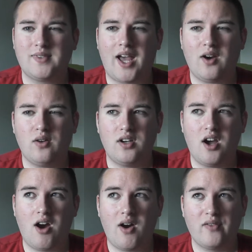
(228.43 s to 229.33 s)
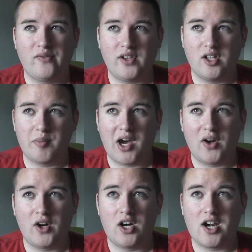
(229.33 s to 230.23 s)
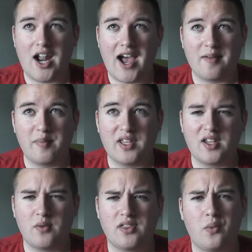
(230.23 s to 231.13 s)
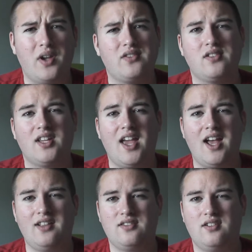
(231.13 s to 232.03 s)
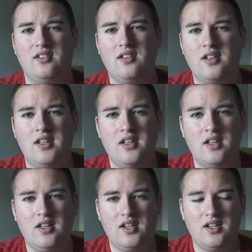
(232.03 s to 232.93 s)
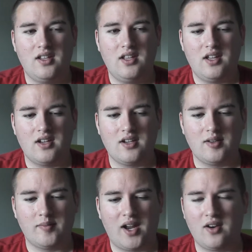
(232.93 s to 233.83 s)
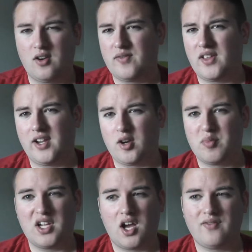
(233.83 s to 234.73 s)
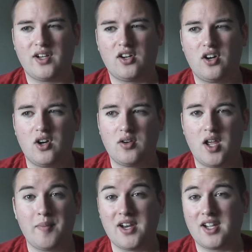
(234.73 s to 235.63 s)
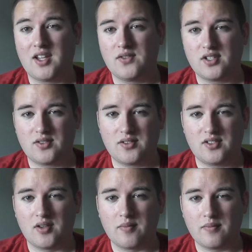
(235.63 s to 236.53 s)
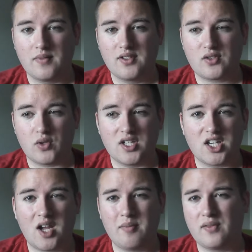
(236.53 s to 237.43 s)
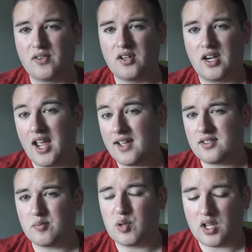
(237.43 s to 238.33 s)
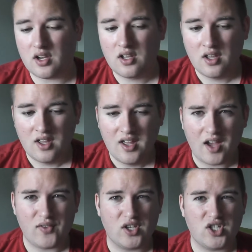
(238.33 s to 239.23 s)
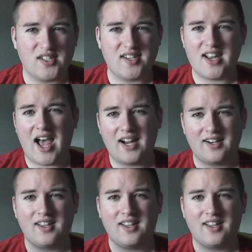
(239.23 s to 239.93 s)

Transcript: I don't know how I feel about her not being with the rest of the cast. I don't know if I like her being off on her own. I mean, it gives us some screen time of her, yes, but I feel like she's not